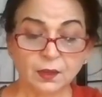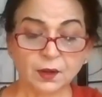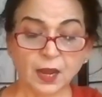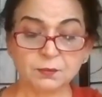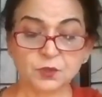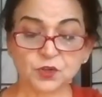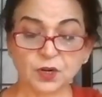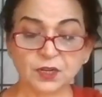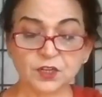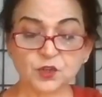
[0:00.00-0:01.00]
Ram
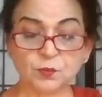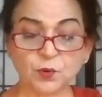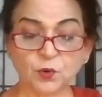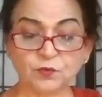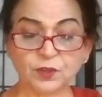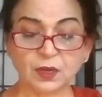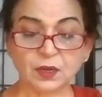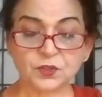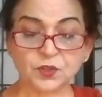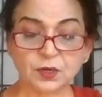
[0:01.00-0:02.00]
strung his bow with
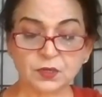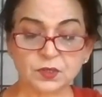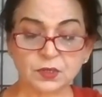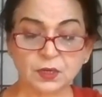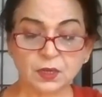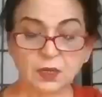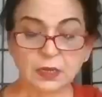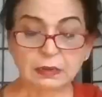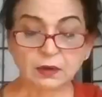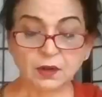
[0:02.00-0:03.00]
astras.
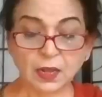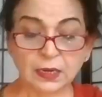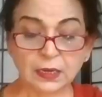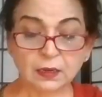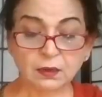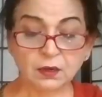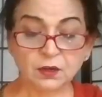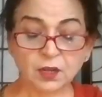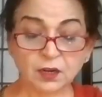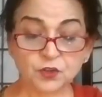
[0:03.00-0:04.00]
Nalik,
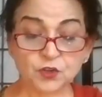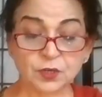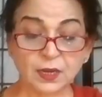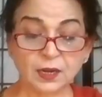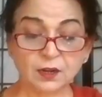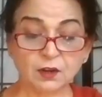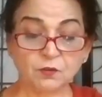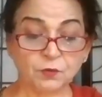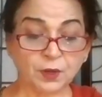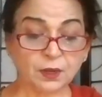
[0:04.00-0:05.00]
Narach, and
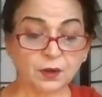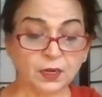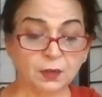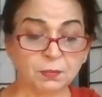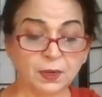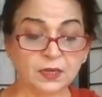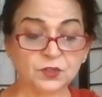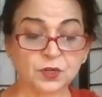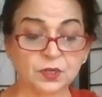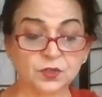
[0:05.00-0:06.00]
Vikrani
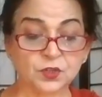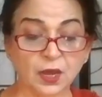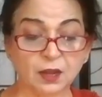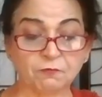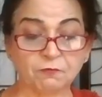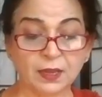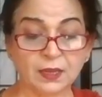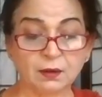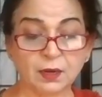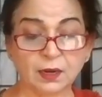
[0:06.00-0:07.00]
blazed
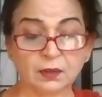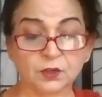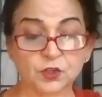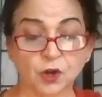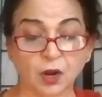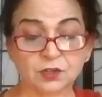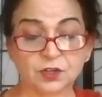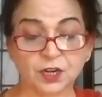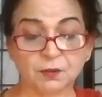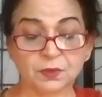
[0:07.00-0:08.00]
starfire at the shocked
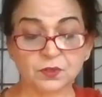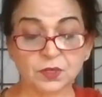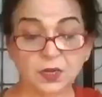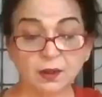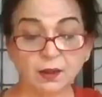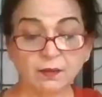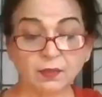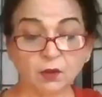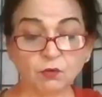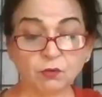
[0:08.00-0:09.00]
demons.
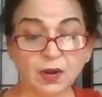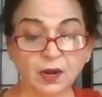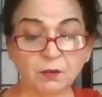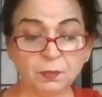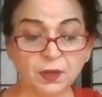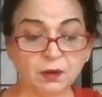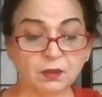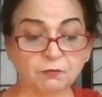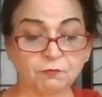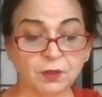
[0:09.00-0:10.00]
They could not bear
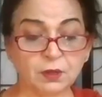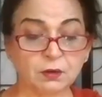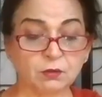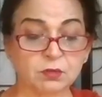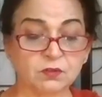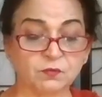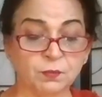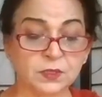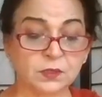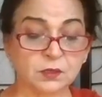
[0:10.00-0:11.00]
the fear those
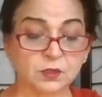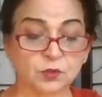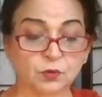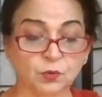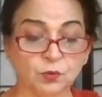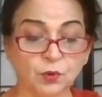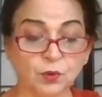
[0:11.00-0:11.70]
missiles threw